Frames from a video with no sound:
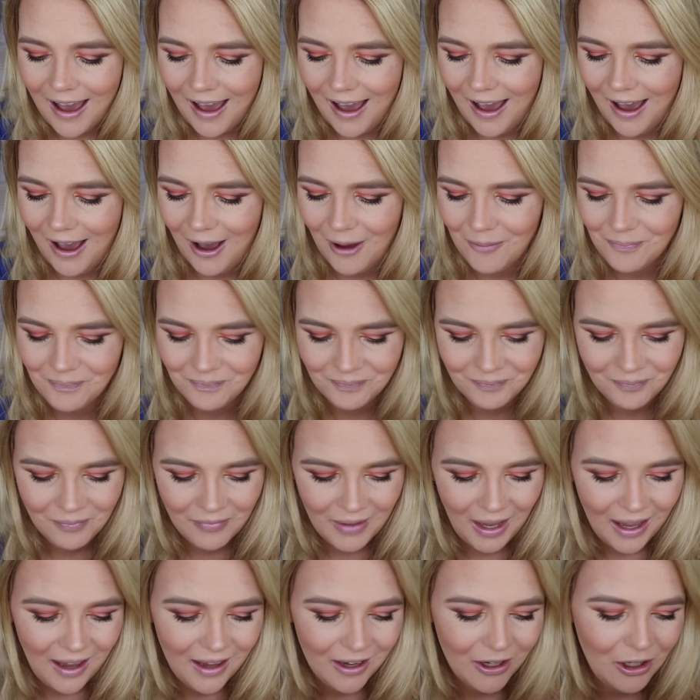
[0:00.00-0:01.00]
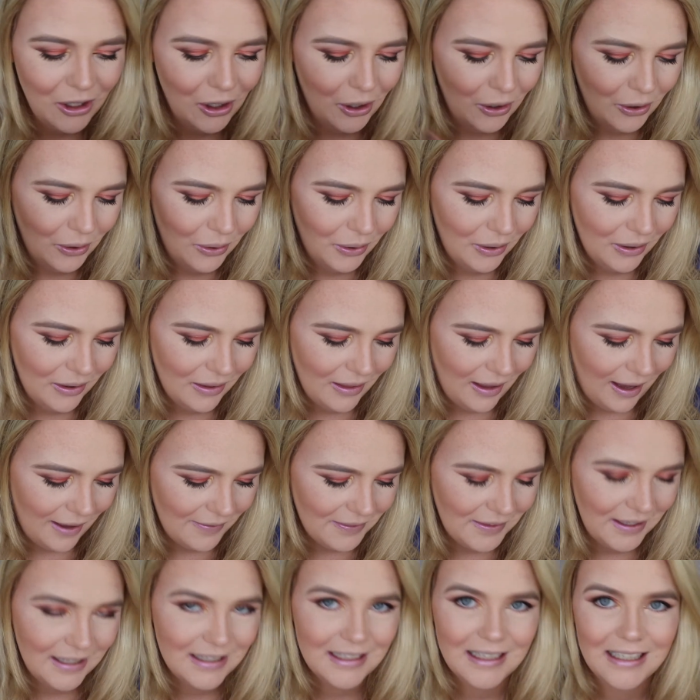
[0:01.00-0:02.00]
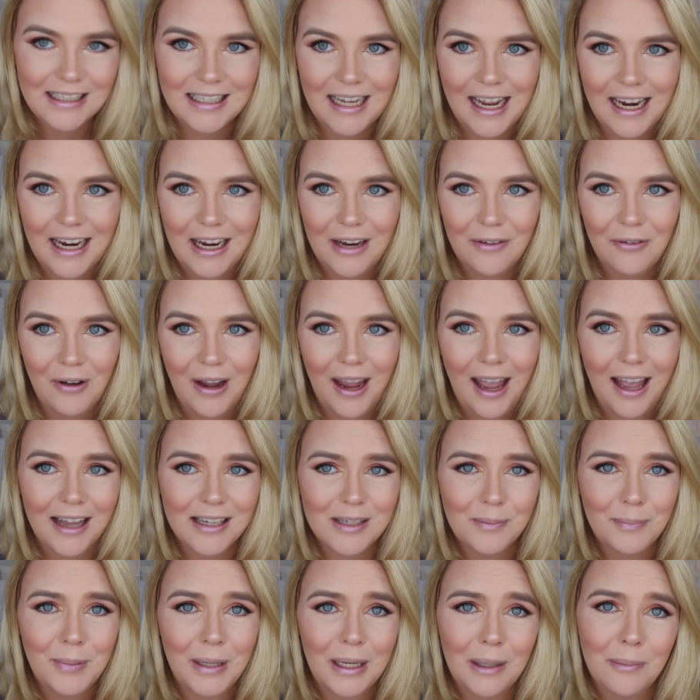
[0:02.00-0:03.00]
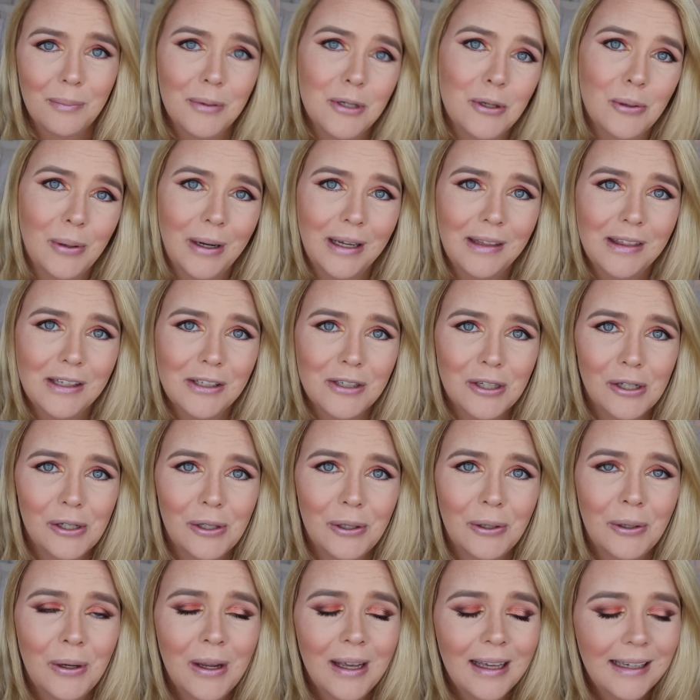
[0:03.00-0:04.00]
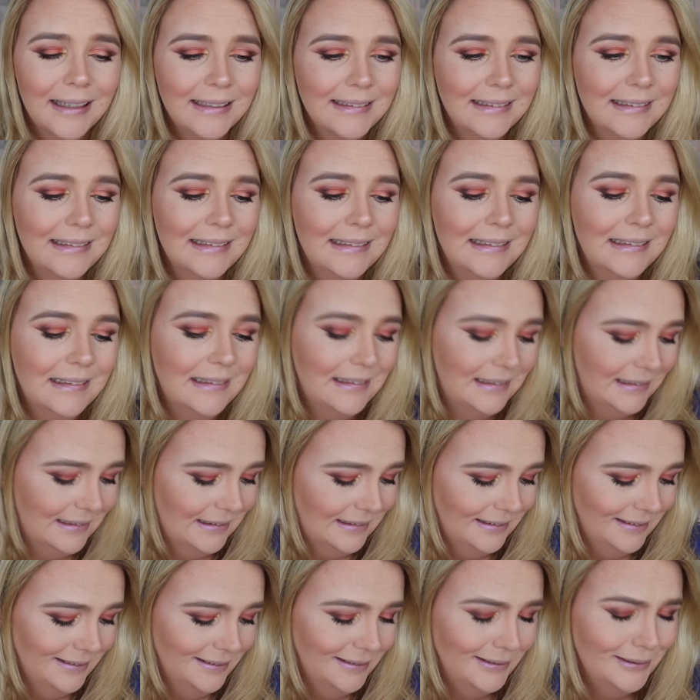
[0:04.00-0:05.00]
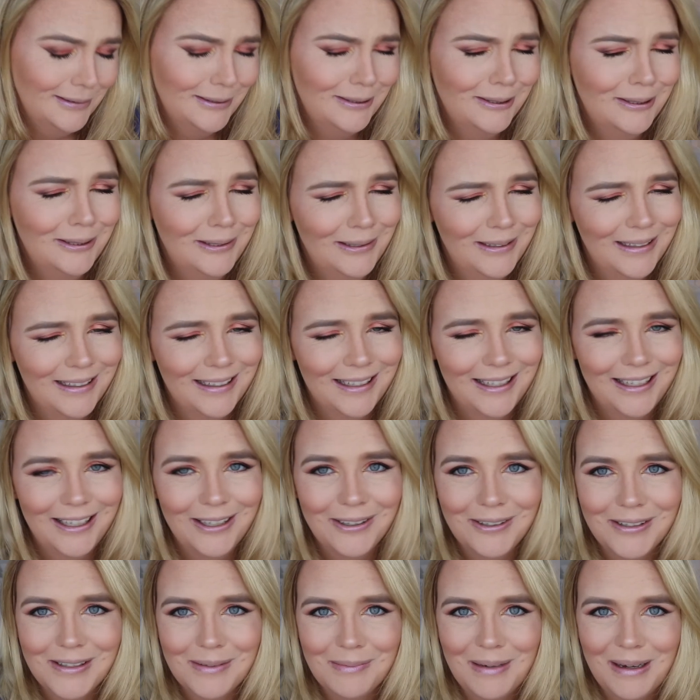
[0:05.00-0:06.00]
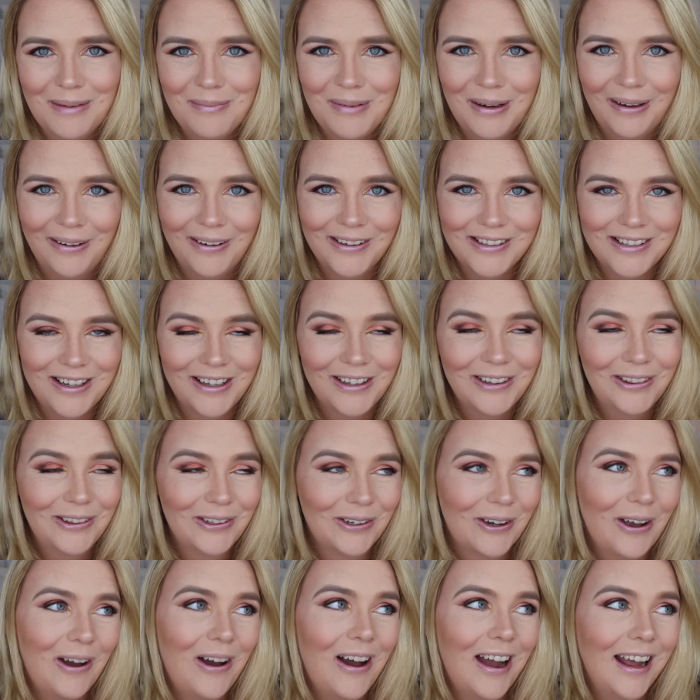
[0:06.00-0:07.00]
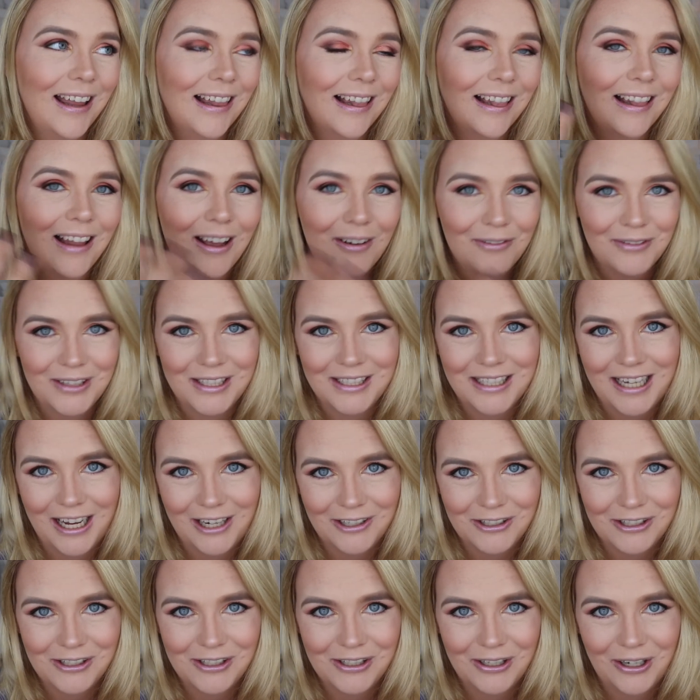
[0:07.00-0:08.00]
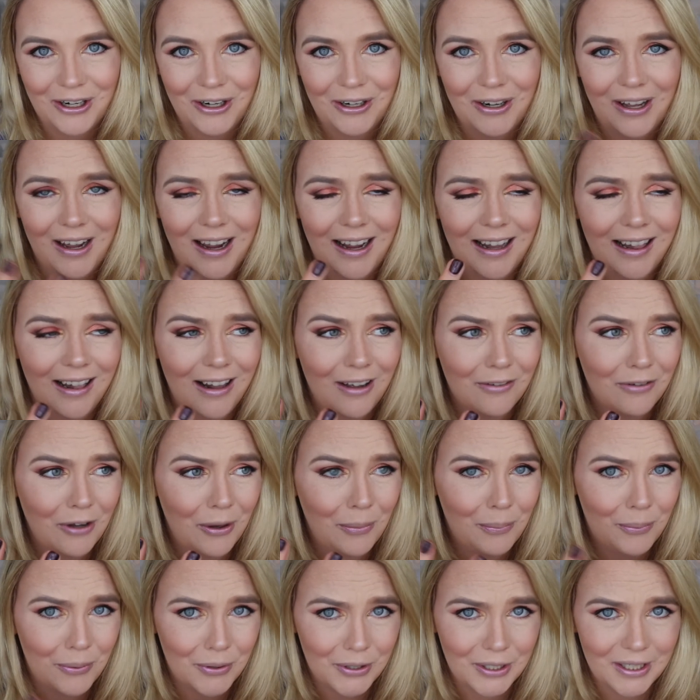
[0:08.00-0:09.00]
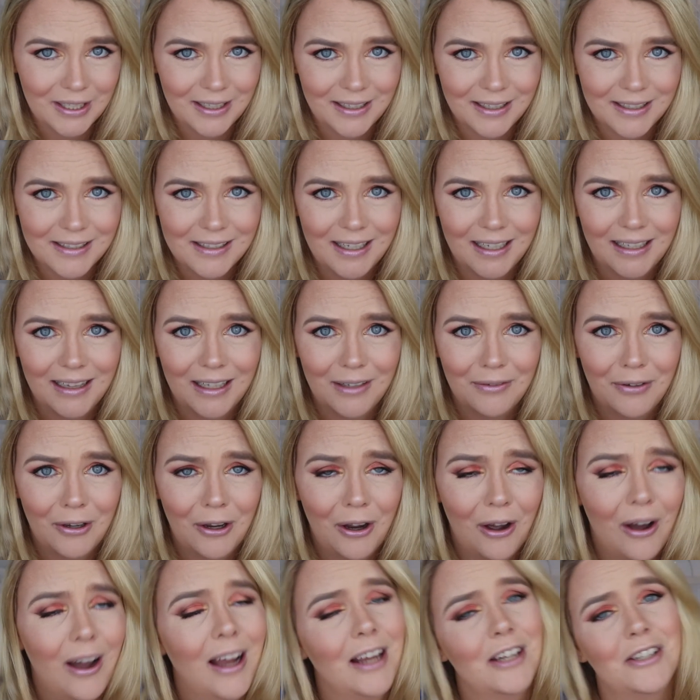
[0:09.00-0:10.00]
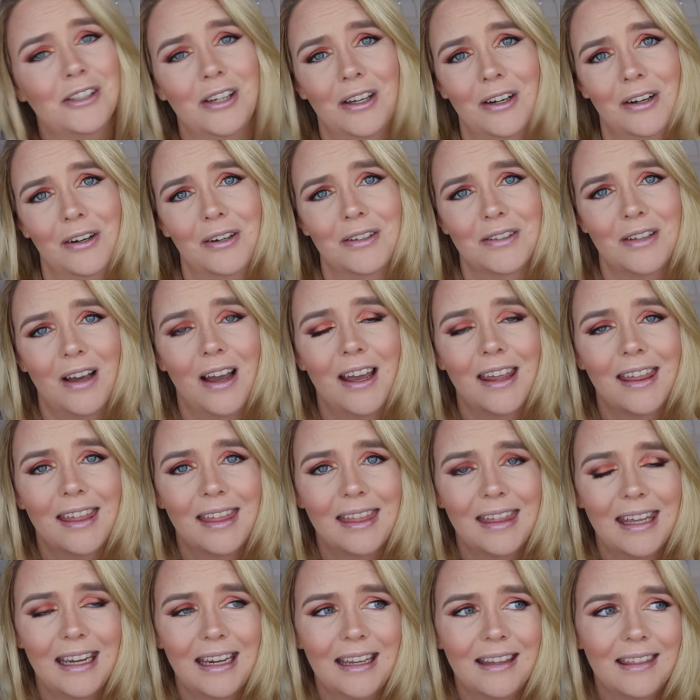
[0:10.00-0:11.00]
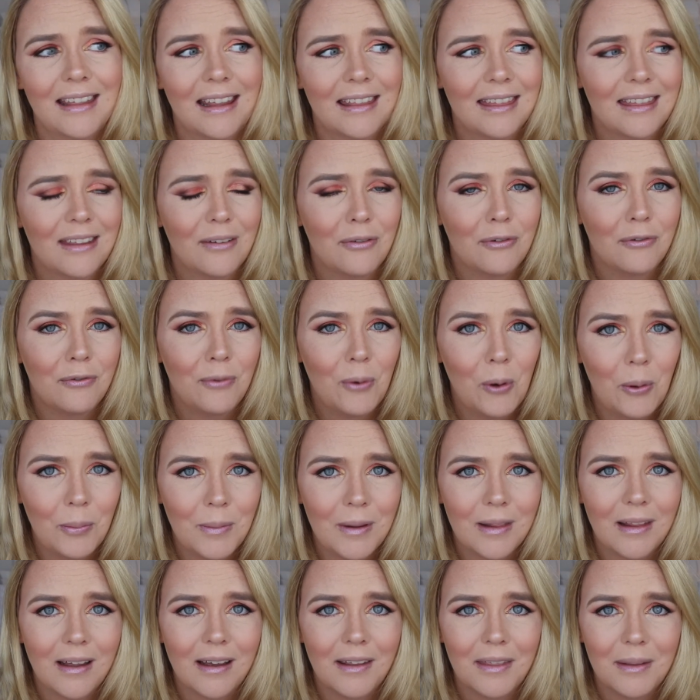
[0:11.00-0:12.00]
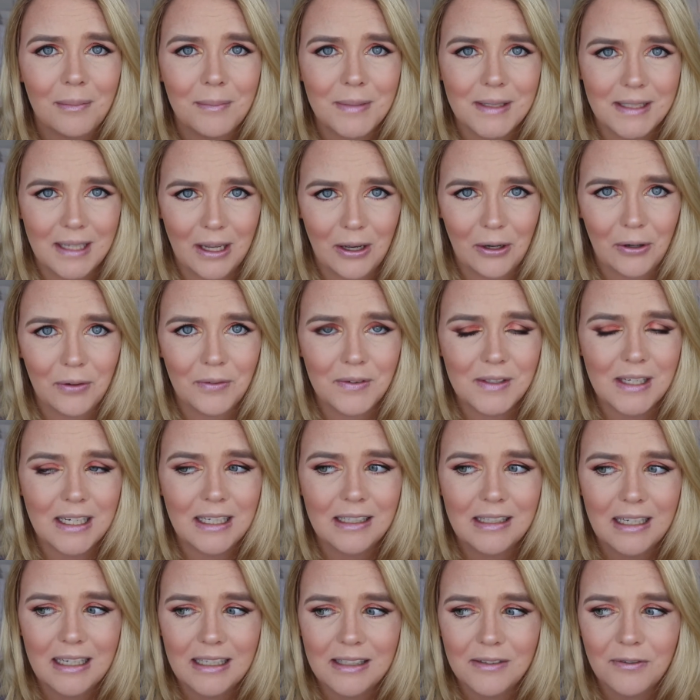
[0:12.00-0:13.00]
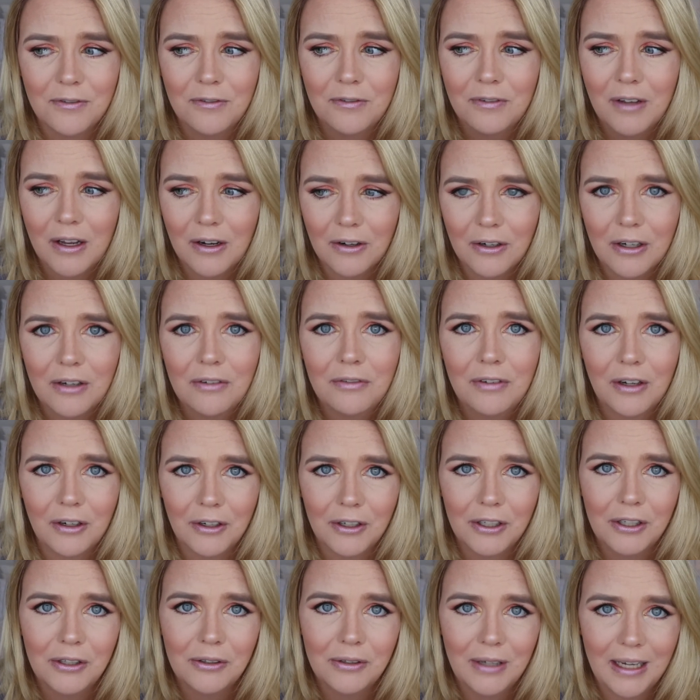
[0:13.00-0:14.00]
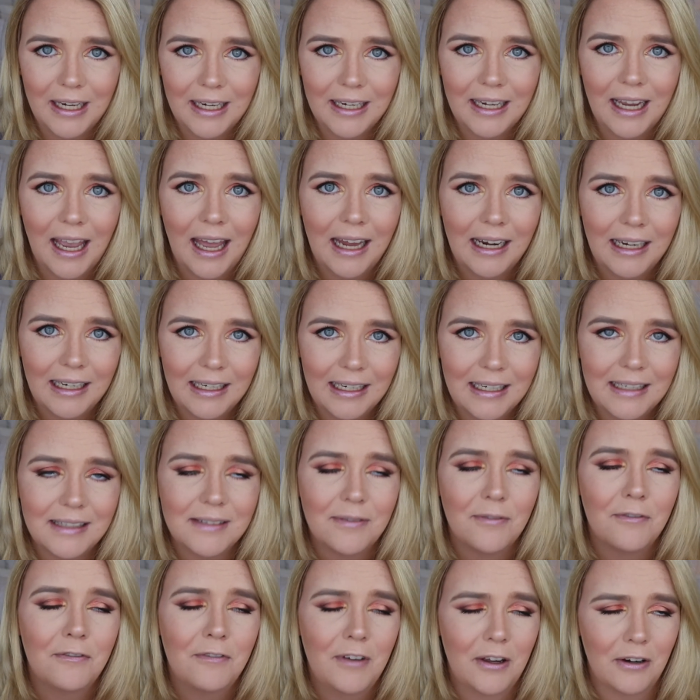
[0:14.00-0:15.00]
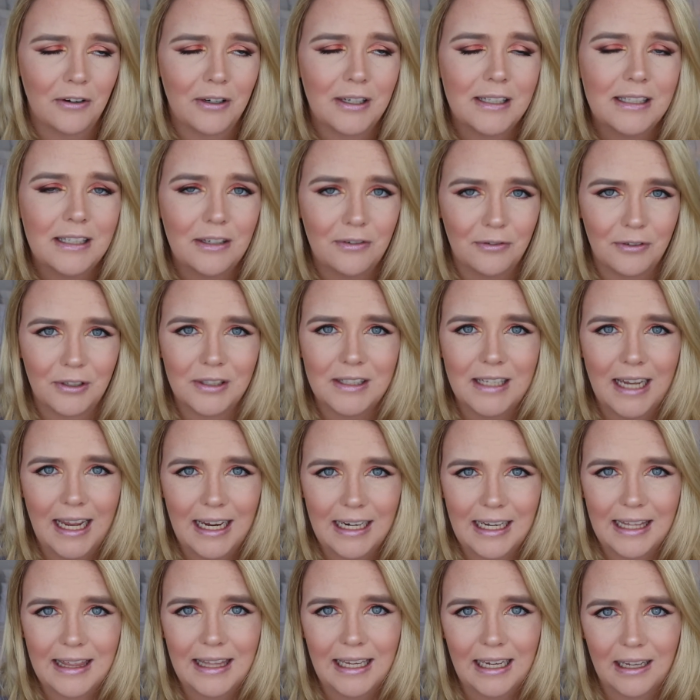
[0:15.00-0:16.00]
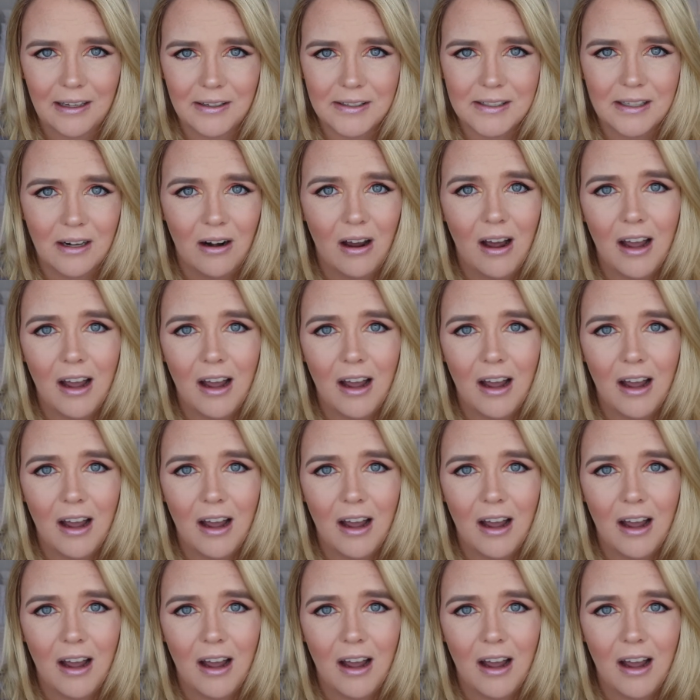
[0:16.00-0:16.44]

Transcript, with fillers: Um, you know, at the end of the day, if I had to pick between the two, Oh, it kills me because look, I love Natasha Denona. I love her products. I love her eyeshadows. I think that the formula themselves is very, very unique and it is very different to anything else that